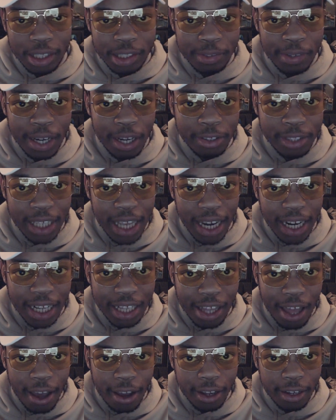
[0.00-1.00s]
this video is
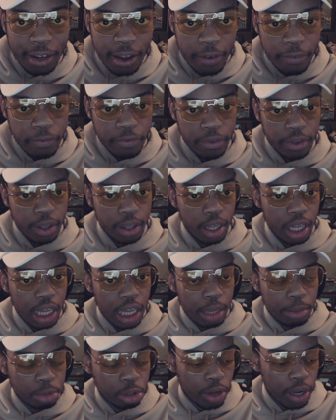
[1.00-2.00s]
getting long enough.
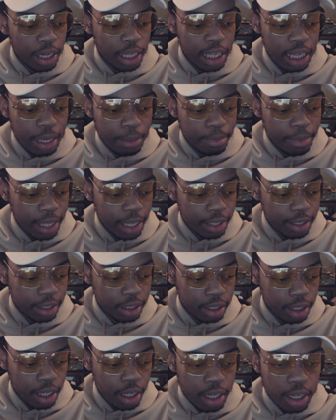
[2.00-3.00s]
I'm trying to keep
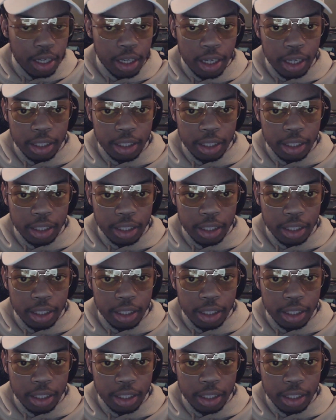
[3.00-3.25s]
this